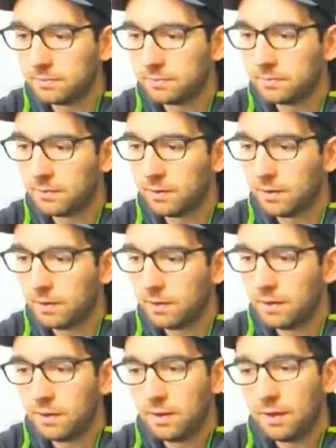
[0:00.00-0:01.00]

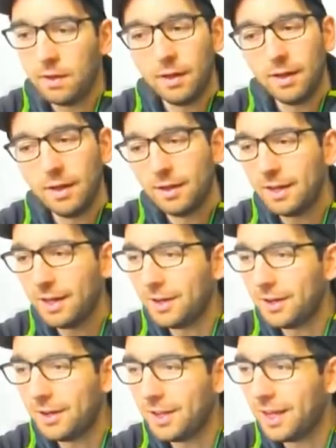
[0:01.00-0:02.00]

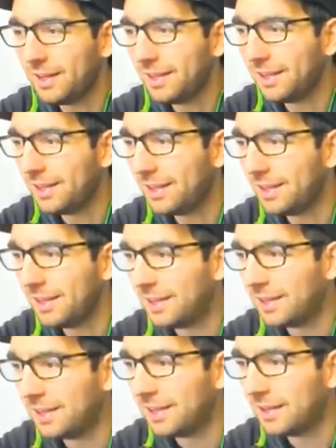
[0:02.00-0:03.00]

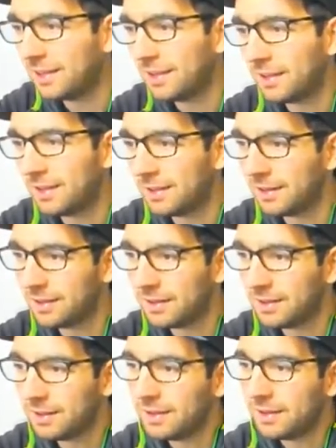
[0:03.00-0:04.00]

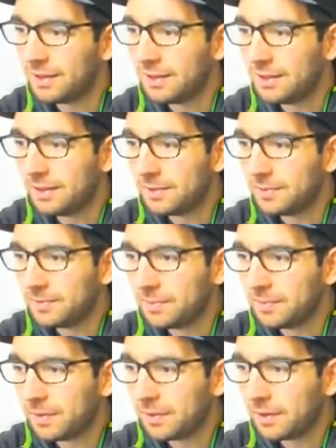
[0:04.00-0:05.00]

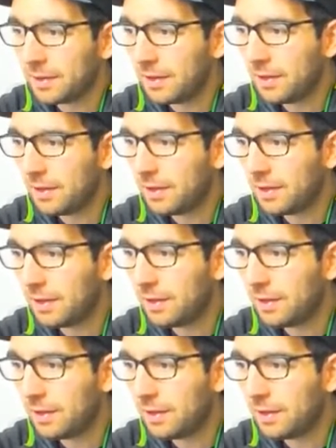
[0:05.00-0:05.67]
(silent)